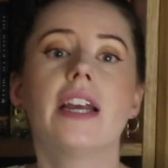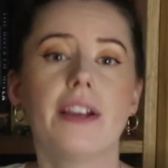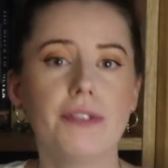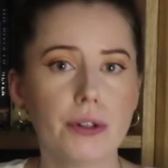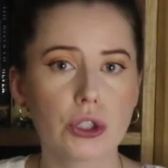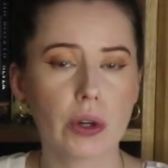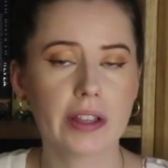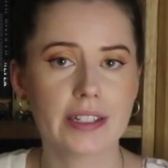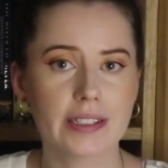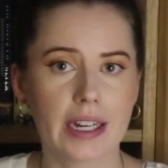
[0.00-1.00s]
If you enjoyed
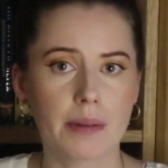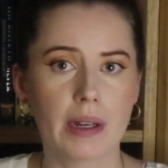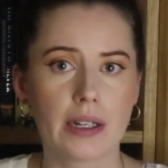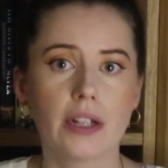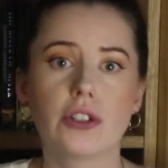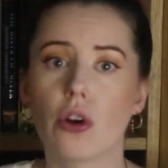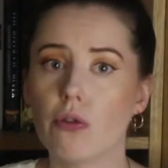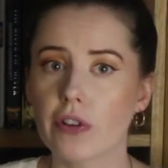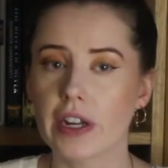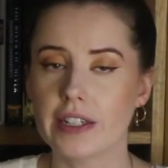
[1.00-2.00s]
this segment,
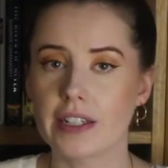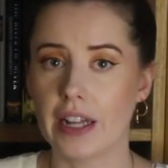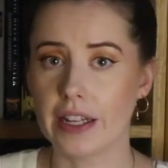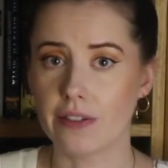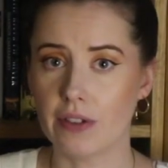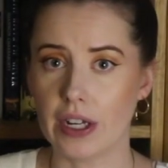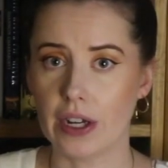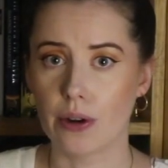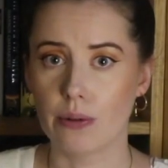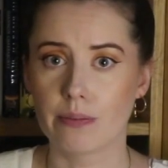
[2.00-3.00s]
don't forget to like the
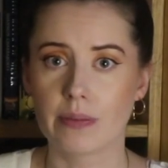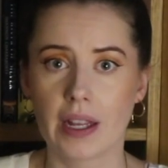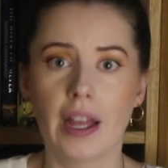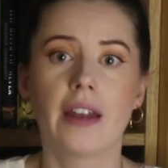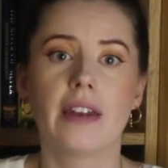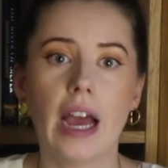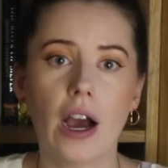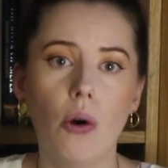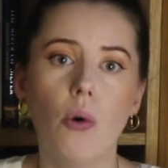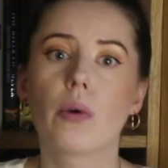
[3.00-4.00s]
video.
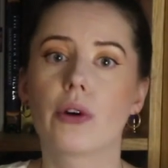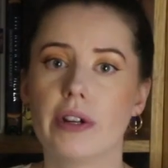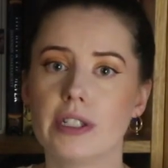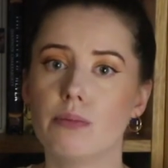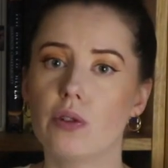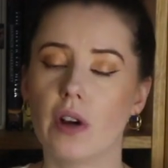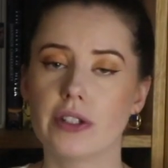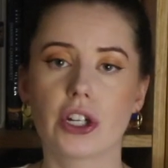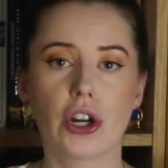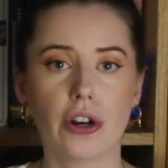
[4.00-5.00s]
Now we're going to move on
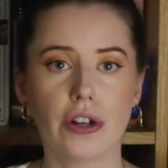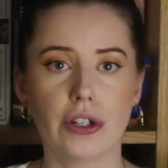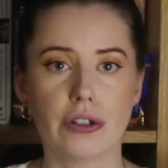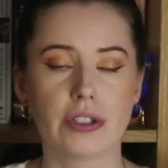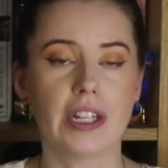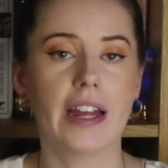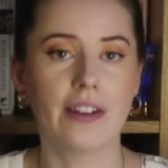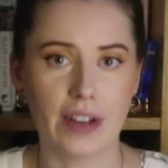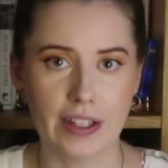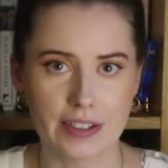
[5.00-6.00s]
to current news and
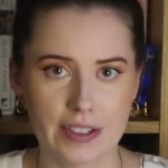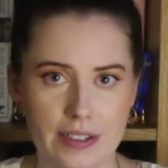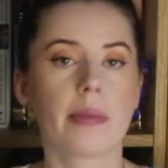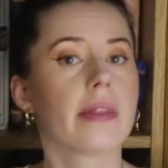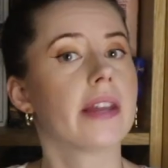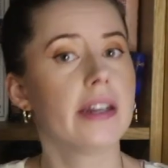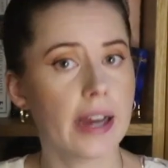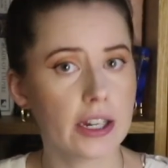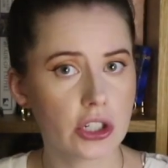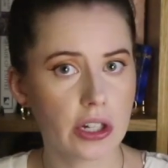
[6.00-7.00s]
events. The
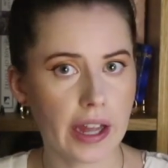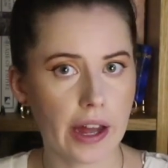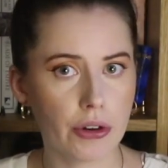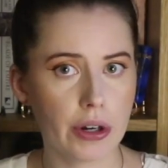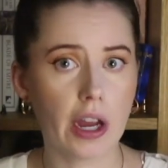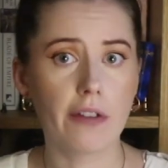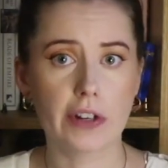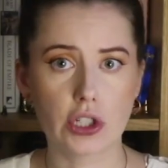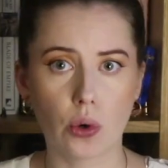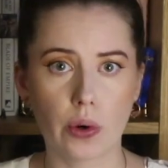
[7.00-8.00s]
National Gallery of
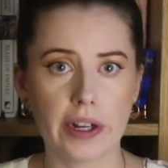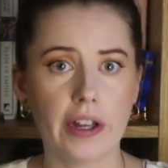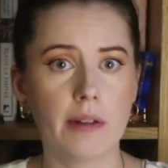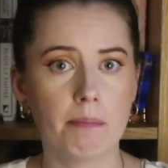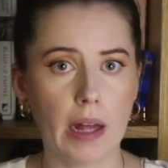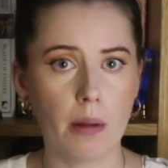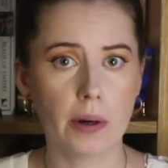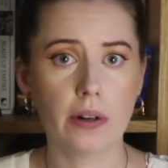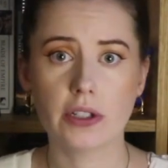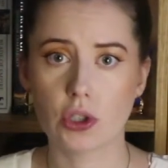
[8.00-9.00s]
Victoria in
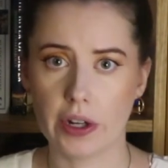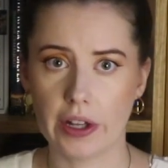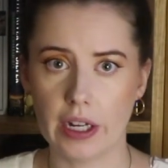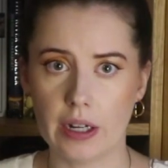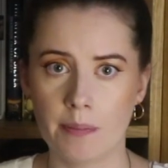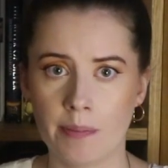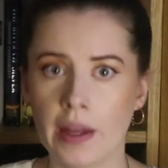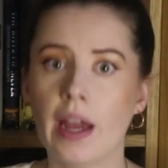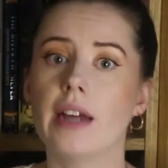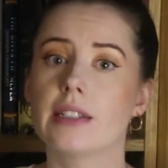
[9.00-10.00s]
Melbourne, Australia
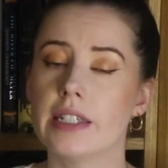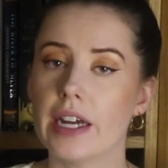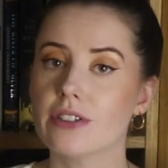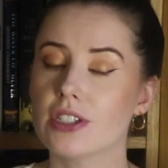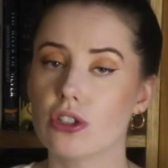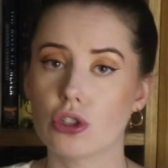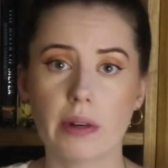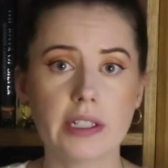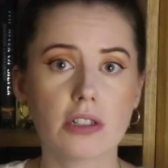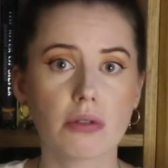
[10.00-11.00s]
has announced their
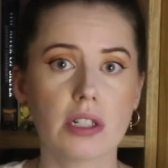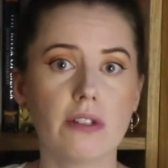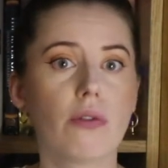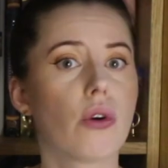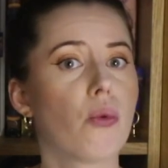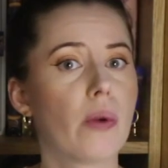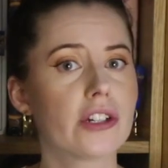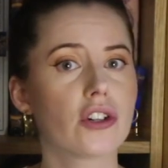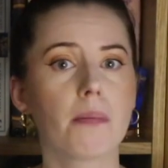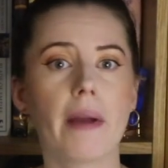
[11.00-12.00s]
2024
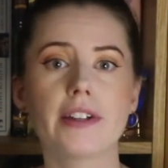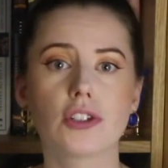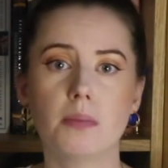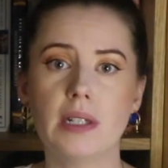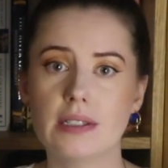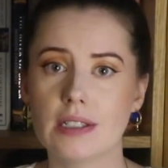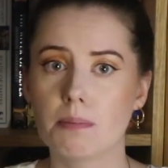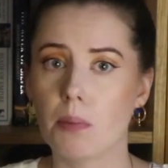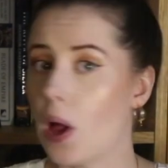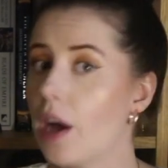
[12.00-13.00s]
Winter Masterpieces
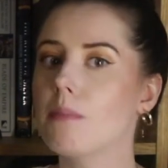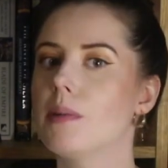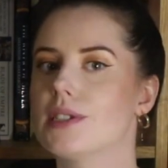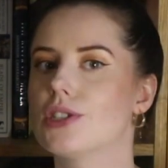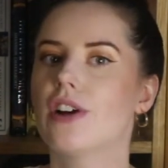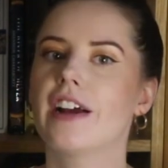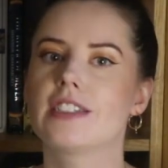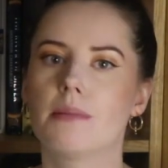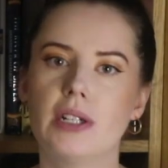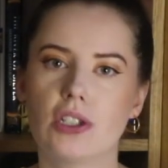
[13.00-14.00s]
Blockbuster
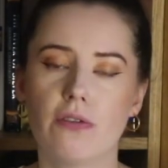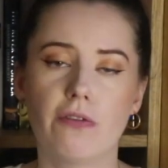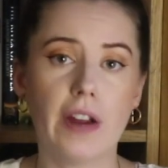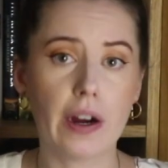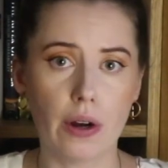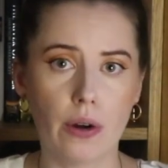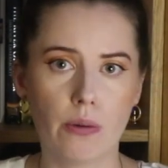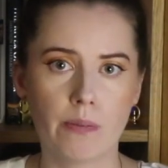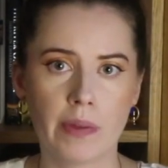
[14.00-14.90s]
Exhibition Pharaoh,